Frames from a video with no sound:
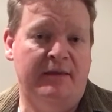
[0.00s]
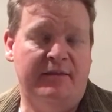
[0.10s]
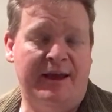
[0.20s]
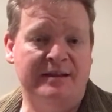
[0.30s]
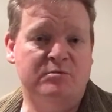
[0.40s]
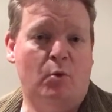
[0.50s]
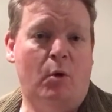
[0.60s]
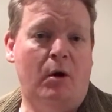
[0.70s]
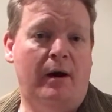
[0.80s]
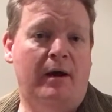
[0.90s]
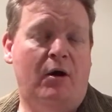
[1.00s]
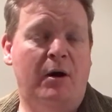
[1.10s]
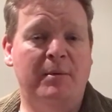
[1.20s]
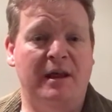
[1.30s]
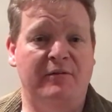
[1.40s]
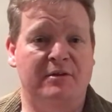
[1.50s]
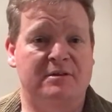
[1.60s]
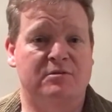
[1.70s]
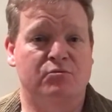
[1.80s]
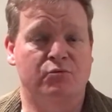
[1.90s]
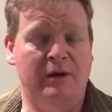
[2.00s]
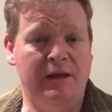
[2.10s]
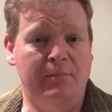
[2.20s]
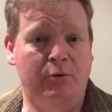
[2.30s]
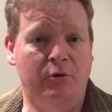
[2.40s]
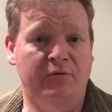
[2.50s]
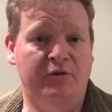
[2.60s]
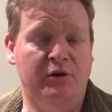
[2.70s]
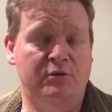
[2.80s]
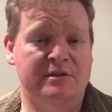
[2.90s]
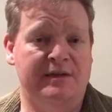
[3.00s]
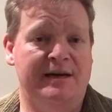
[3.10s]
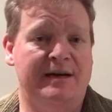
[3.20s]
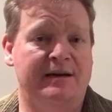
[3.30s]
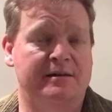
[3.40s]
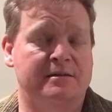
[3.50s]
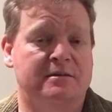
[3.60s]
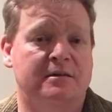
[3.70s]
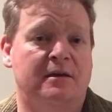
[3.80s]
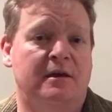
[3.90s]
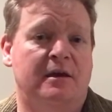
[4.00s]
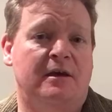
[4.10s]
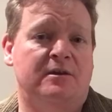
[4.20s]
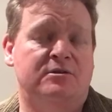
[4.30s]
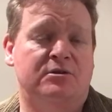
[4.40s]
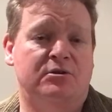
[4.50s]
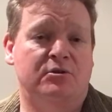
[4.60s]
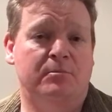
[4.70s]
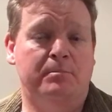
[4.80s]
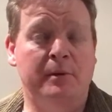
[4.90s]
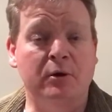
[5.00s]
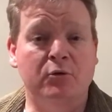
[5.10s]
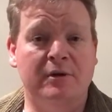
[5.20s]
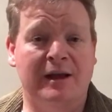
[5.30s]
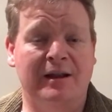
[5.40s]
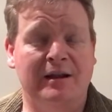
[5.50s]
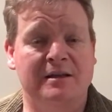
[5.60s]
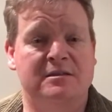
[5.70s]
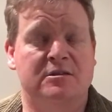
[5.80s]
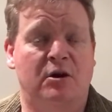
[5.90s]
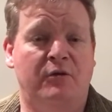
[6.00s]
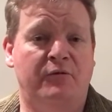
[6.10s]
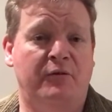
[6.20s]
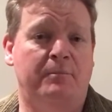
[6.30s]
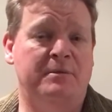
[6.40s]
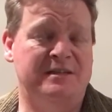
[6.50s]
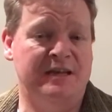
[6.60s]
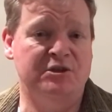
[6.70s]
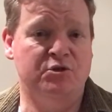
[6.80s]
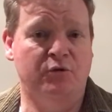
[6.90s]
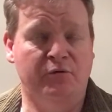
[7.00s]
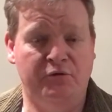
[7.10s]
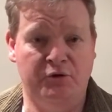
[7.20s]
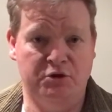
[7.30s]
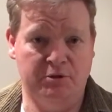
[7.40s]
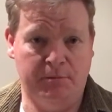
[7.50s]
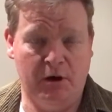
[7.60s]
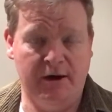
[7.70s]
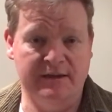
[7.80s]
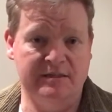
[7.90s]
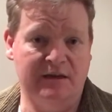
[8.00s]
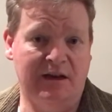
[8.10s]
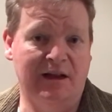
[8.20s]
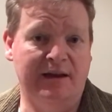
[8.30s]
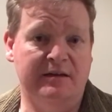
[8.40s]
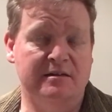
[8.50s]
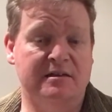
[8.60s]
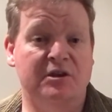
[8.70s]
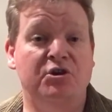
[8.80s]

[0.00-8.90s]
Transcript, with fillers: That is why I believe it's really important for you as an artist to build a list of potential future buyers and collectors that